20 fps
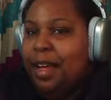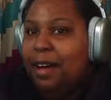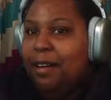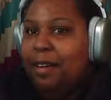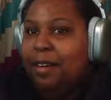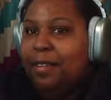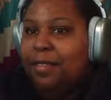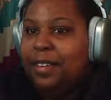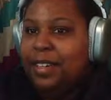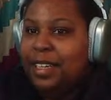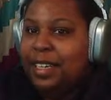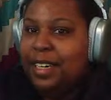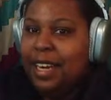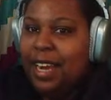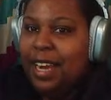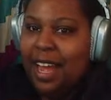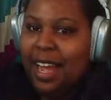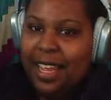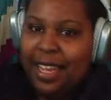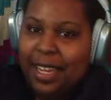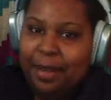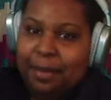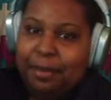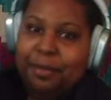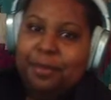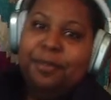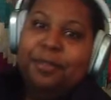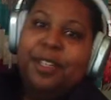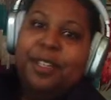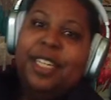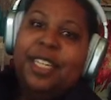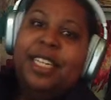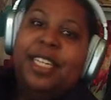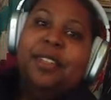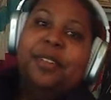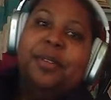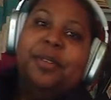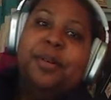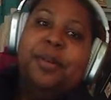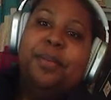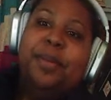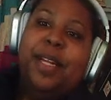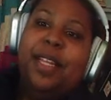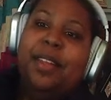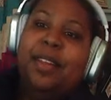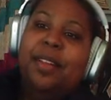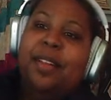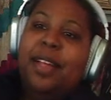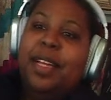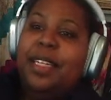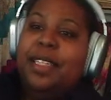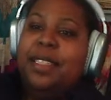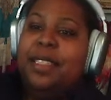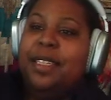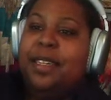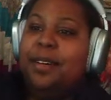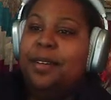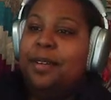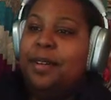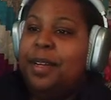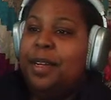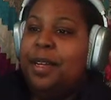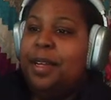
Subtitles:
However, I am reading through a reading light, so